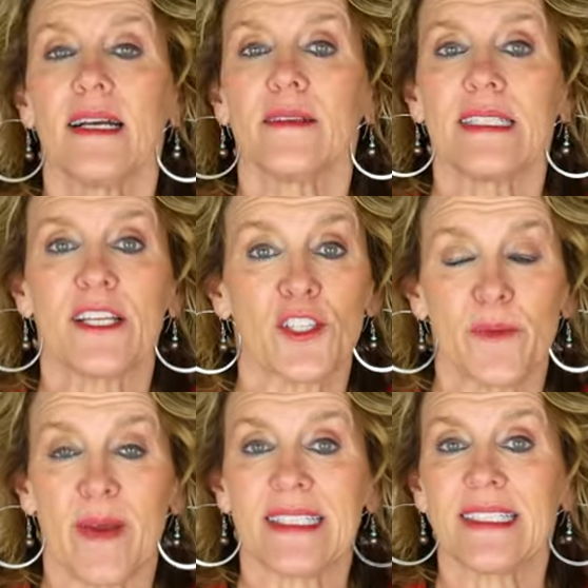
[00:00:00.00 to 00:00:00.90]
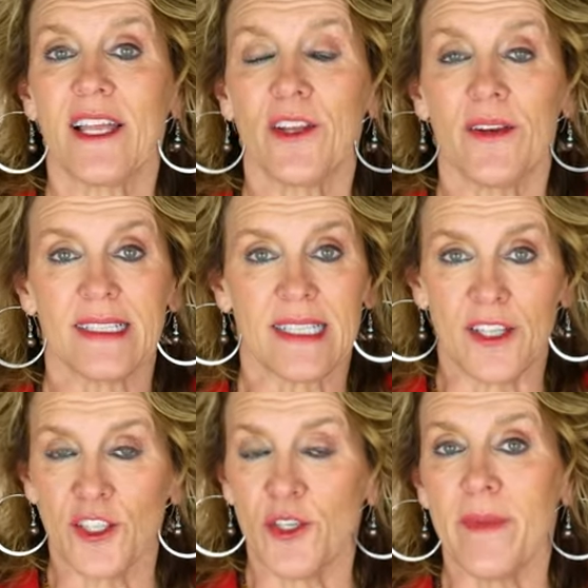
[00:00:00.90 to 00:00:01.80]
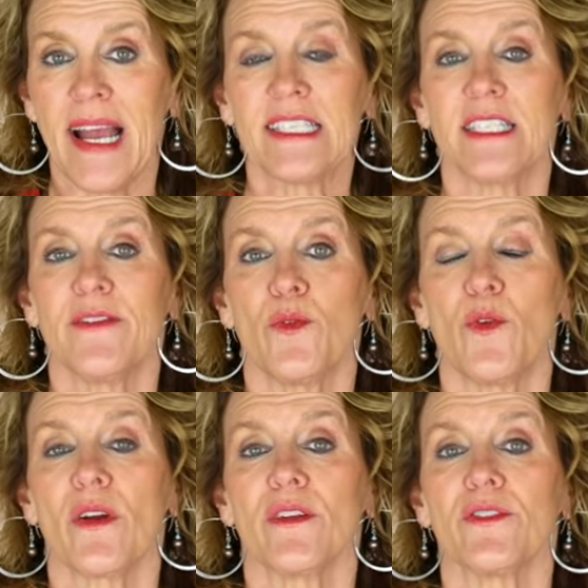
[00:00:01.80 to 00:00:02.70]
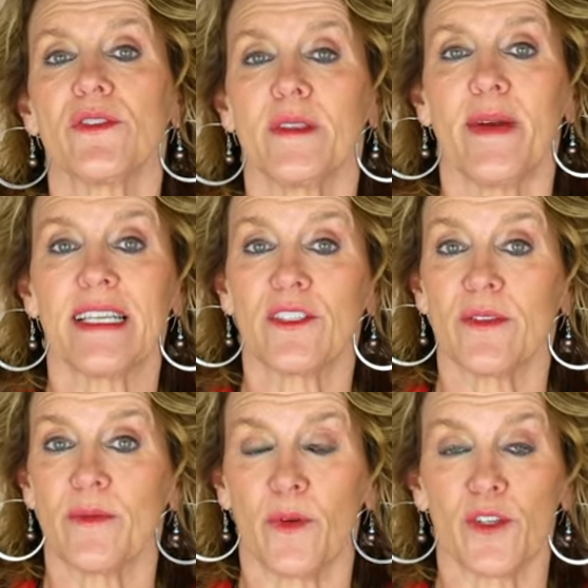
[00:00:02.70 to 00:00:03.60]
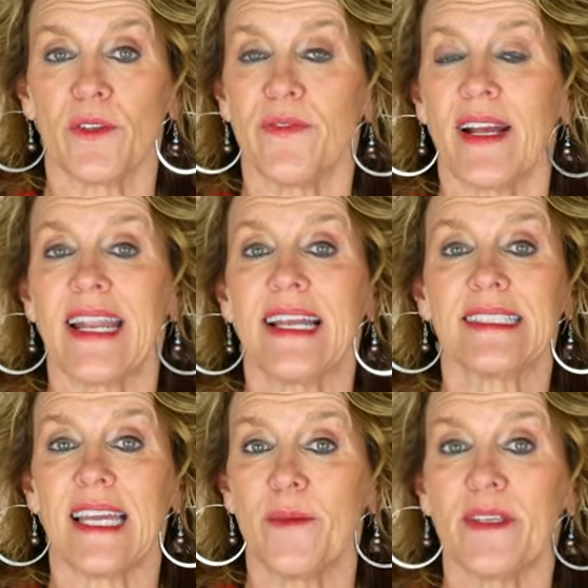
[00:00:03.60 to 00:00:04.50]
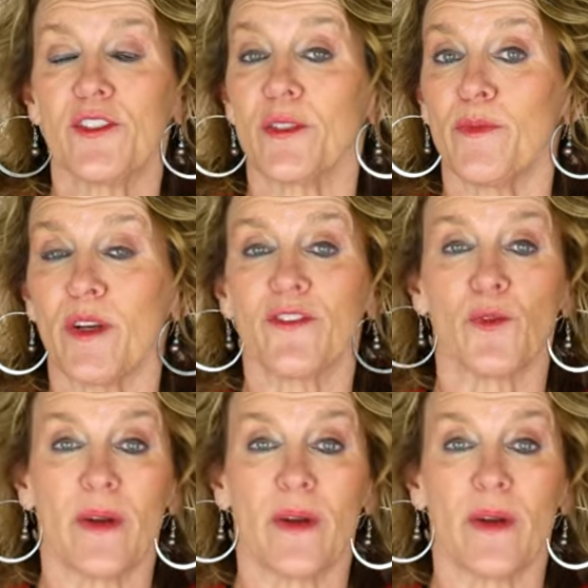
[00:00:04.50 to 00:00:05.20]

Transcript: it's not just bestseller, it's got 2 massive awards, the best personal finance and business book of